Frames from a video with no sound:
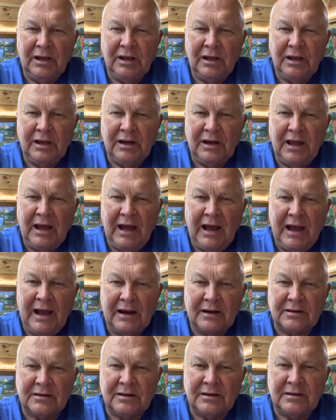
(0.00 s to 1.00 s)
and
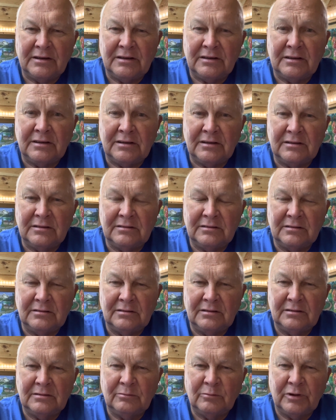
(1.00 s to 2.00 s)
act in an
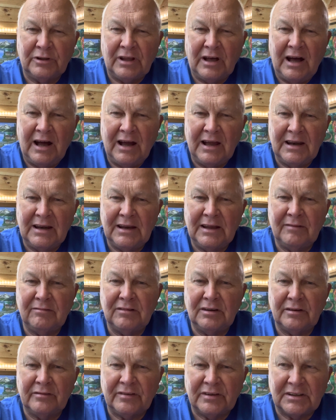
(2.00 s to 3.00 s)
with a high
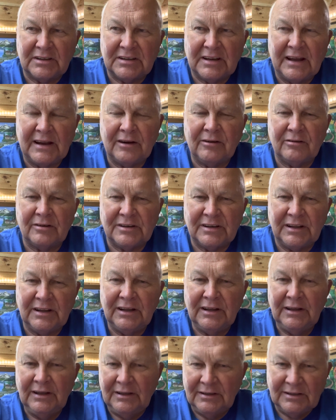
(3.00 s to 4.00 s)
level of integrity,
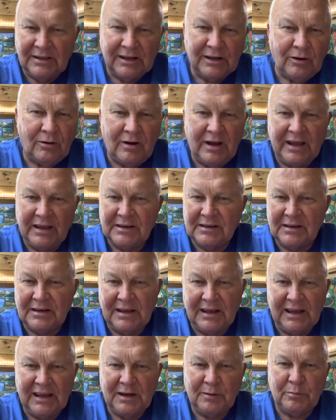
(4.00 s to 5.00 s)
they go hand in
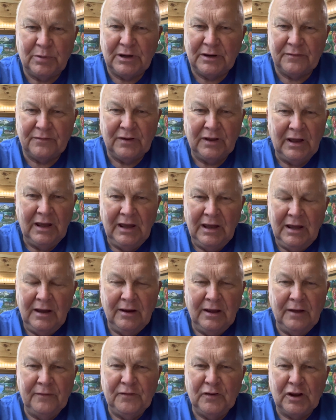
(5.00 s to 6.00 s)
hand. But if
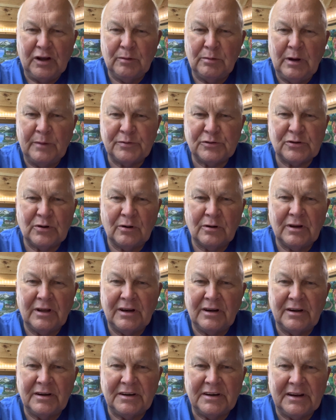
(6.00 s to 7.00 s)
if you come up short
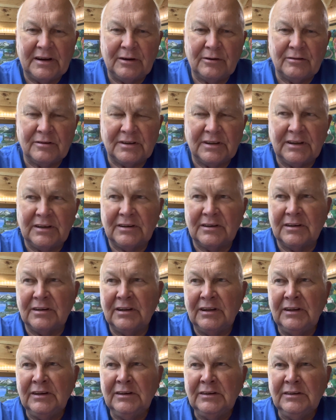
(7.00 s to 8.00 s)
on integrity and
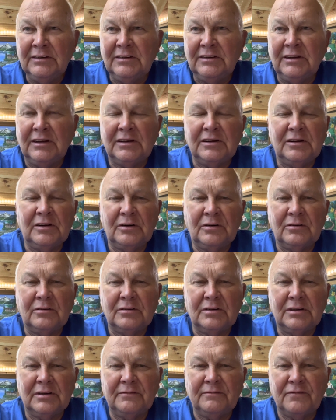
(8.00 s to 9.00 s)
you know
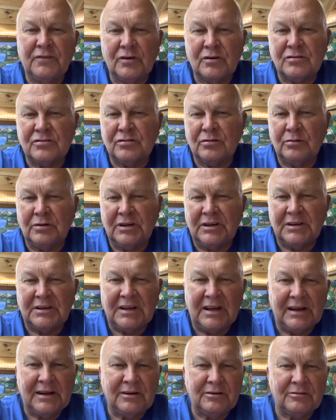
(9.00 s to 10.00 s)
and virtue and
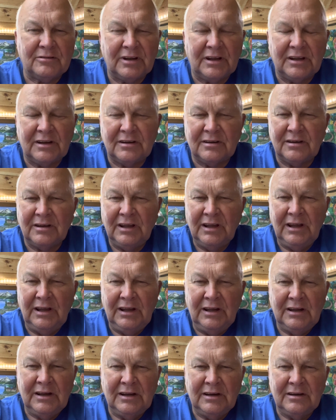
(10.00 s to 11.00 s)
integrity and
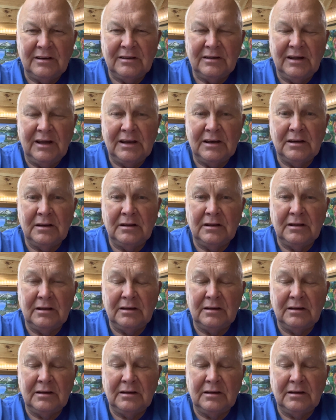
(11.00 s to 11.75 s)
and and